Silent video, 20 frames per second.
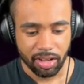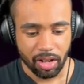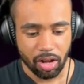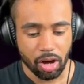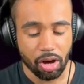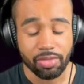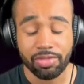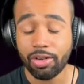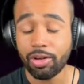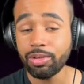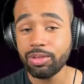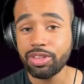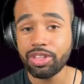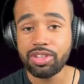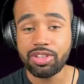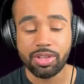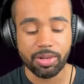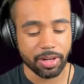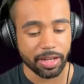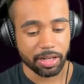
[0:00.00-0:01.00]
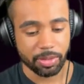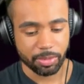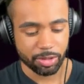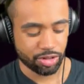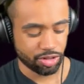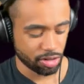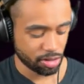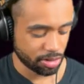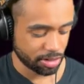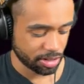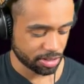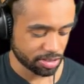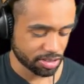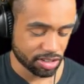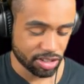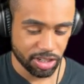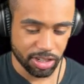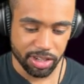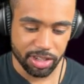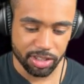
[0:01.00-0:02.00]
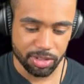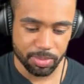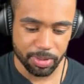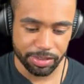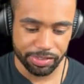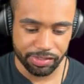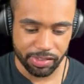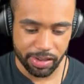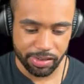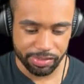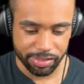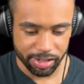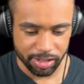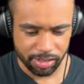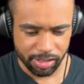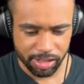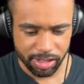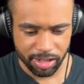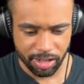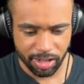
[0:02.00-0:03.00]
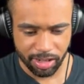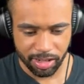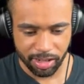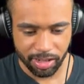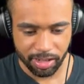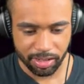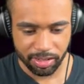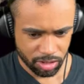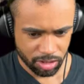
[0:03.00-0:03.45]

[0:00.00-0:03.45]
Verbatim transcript: Of all the new animatronics, Chica's my favorite. Look at her.